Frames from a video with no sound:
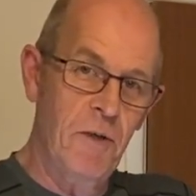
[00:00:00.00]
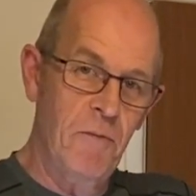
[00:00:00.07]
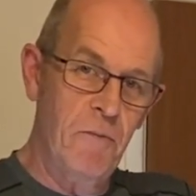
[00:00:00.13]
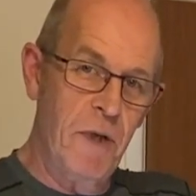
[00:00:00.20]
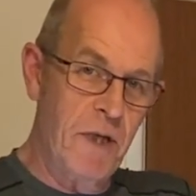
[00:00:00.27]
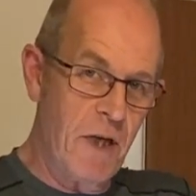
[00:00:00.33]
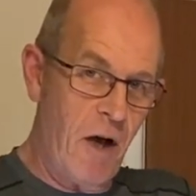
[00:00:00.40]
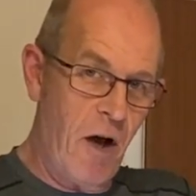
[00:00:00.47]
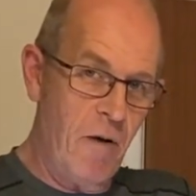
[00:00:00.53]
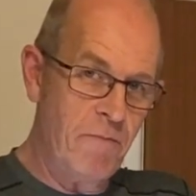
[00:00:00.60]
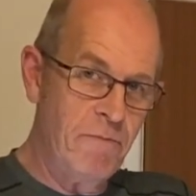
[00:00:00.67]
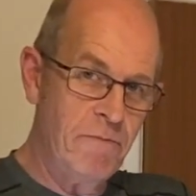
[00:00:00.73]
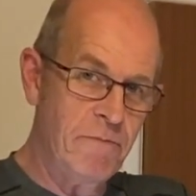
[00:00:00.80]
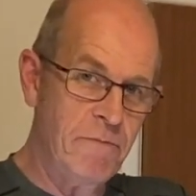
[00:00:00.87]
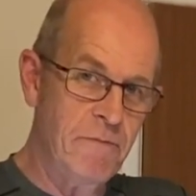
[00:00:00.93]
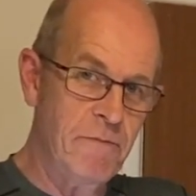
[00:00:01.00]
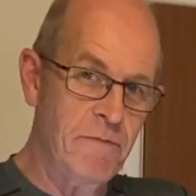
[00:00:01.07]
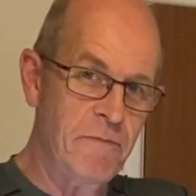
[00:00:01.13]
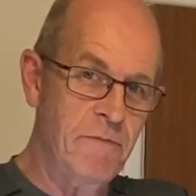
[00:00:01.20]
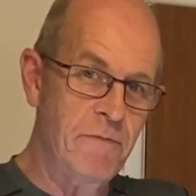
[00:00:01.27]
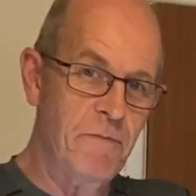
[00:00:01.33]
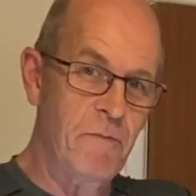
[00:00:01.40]
be calm,
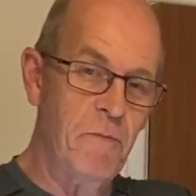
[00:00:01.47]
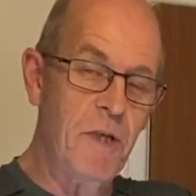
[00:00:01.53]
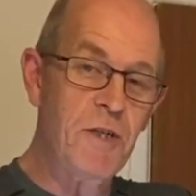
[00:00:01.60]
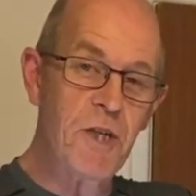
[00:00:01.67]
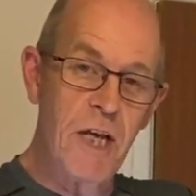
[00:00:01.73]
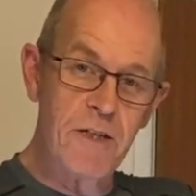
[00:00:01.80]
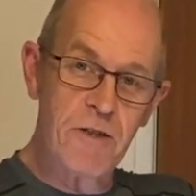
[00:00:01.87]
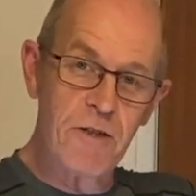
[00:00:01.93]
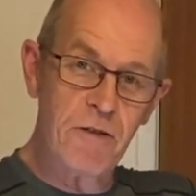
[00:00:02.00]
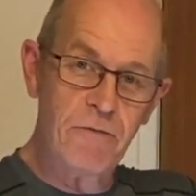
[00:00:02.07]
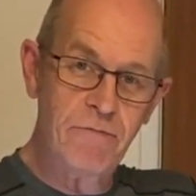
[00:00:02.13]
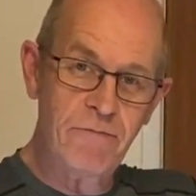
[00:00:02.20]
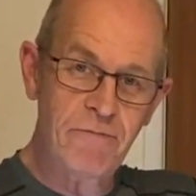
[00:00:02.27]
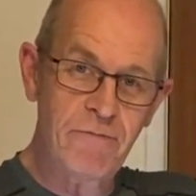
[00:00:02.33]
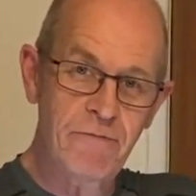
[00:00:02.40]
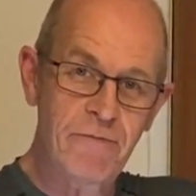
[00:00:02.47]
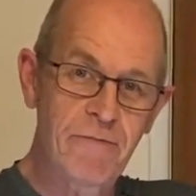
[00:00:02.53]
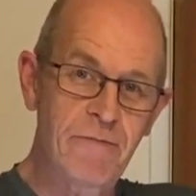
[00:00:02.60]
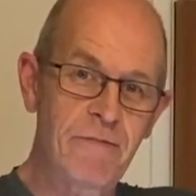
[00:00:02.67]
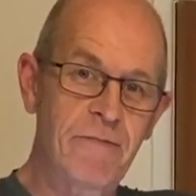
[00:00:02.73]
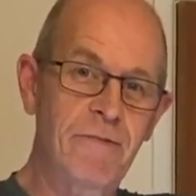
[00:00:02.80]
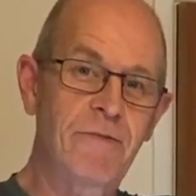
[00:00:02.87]
be gentle,
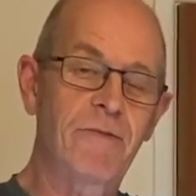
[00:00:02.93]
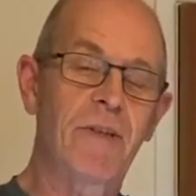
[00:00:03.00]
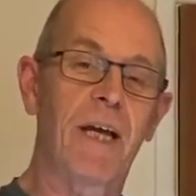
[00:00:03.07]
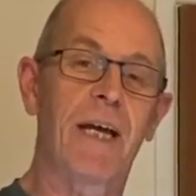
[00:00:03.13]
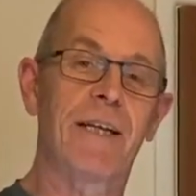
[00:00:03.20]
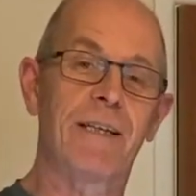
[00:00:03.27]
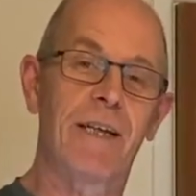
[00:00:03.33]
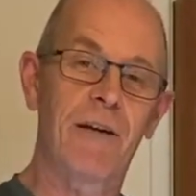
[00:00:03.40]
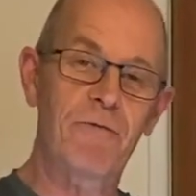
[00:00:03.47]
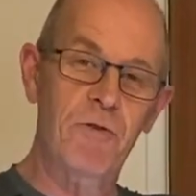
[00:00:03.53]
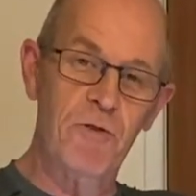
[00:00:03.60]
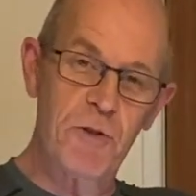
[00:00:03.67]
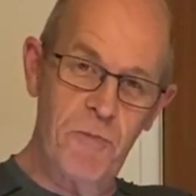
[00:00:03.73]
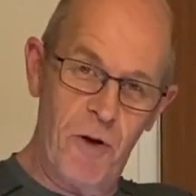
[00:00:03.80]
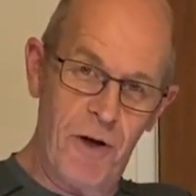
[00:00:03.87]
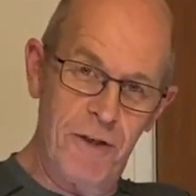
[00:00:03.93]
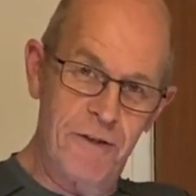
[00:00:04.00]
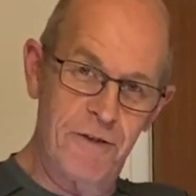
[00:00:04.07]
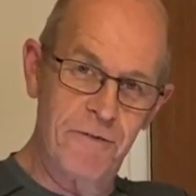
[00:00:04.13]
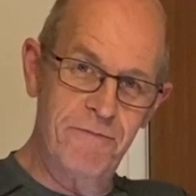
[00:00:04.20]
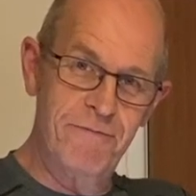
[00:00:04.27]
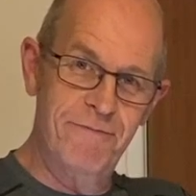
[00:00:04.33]
and love your
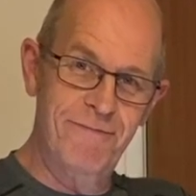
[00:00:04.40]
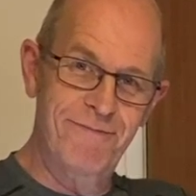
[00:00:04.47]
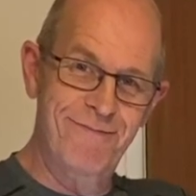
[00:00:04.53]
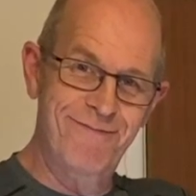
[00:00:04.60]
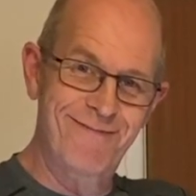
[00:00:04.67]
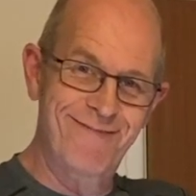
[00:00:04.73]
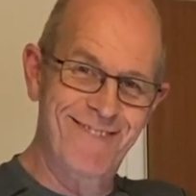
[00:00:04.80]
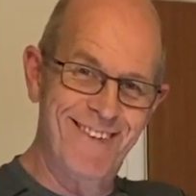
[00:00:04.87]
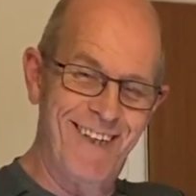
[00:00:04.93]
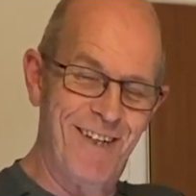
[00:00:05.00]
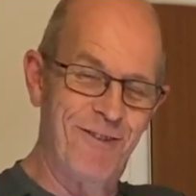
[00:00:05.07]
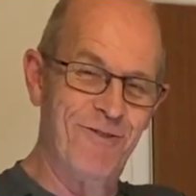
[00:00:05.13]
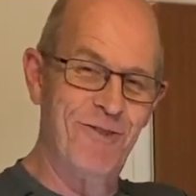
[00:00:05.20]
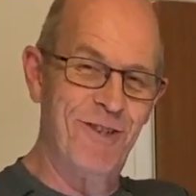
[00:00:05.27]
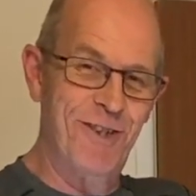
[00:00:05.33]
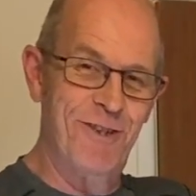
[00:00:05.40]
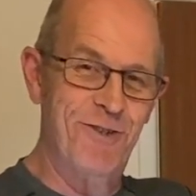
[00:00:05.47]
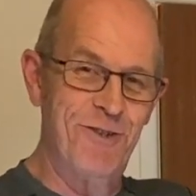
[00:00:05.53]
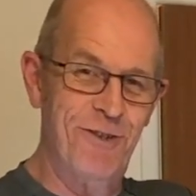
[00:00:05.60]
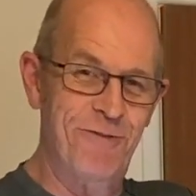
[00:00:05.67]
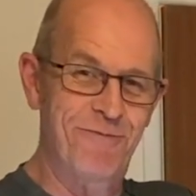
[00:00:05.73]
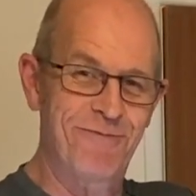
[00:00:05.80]
spiders. And I'll see you
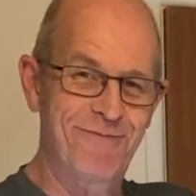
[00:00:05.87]
soon.